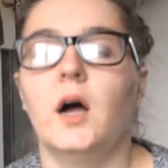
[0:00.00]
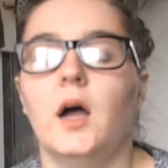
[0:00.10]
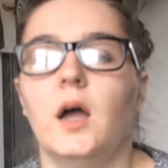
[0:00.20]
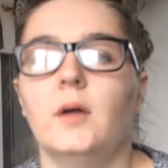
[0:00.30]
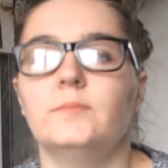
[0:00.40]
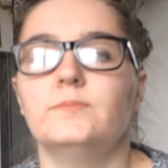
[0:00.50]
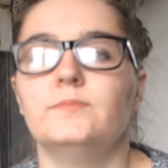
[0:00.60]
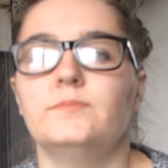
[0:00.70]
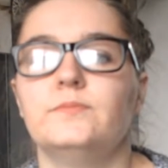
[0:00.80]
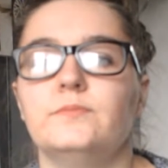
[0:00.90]

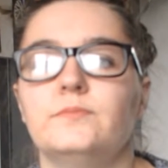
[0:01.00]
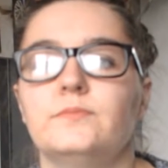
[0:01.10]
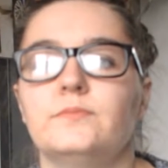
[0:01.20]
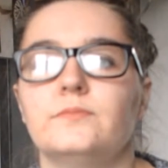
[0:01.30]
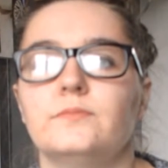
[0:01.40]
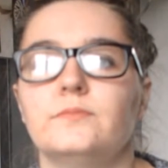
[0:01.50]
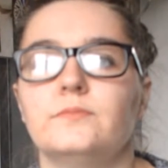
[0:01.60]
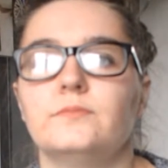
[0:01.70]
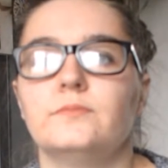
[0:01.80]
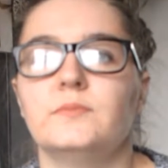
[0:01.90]

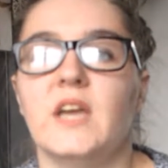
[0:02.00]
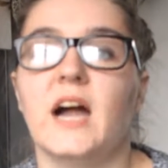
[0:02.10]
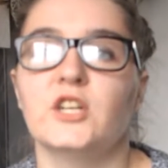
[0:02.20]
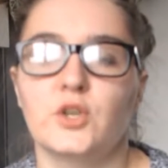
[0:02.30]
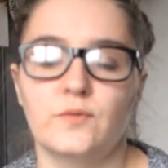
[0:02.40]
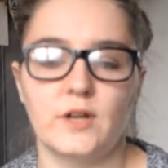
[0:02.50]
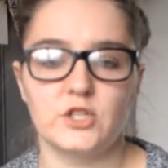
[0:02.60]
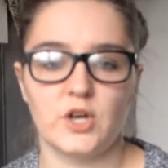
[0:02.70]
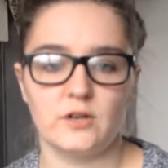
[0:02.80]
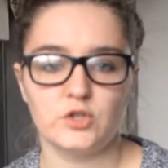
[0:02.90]
Yeah, I don't
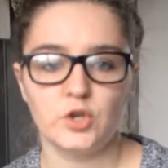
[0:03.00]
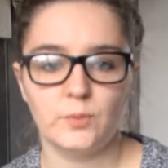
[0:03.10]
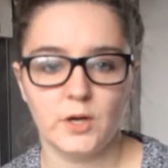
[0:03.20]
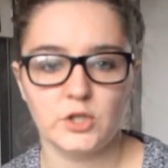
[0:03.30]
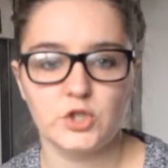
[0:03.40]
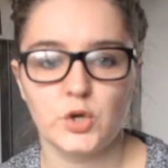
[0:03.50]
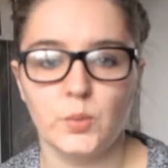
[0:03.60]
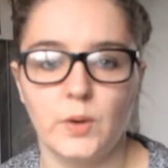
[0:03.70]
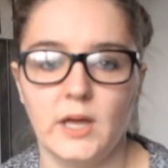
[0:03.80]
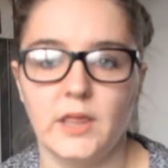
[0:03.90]
venture out too much
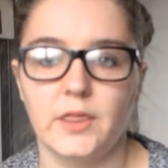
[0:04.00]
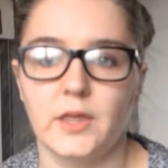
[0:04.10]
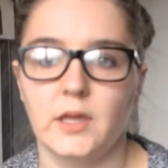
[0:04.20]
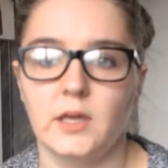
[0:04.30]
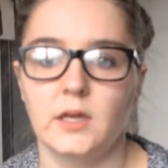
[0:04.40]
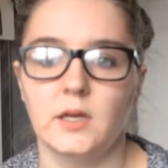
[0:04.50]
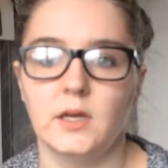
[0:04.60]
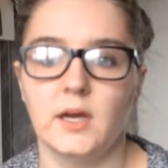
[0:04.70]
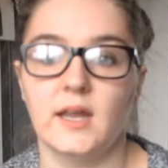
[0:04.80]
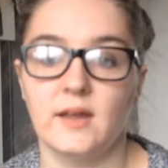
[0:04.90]
with
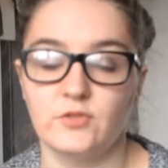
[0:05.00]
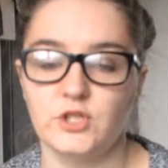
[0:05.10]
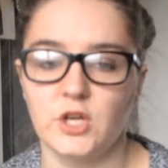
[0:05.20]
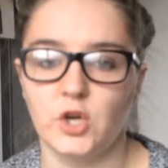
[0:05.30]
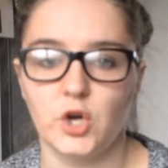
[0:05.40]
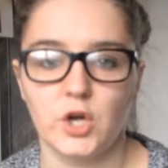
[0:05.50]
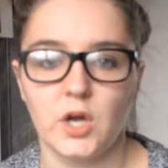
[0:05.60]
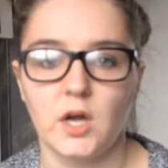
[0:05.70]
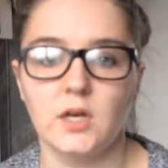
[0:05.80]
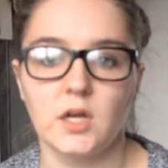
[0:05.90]
an everyday look.
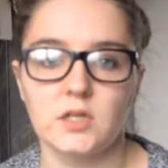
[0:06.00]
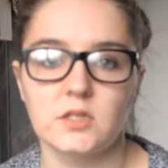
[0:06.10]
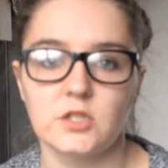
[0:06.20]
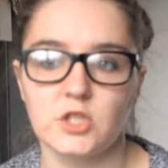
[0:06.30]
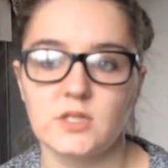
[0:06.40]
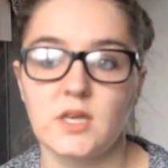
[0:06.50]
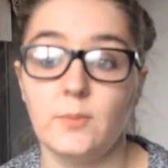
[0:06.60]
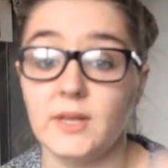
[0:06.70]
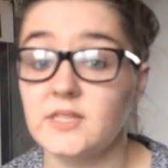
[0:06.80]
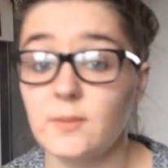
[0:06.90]
I like to just keep
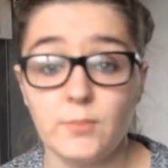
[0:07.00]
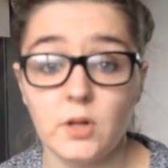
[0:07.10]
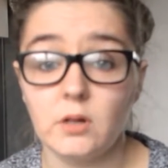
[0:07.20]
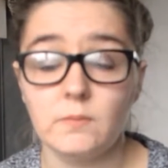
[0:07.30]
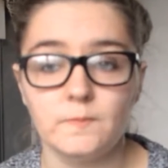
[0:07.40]
it simple.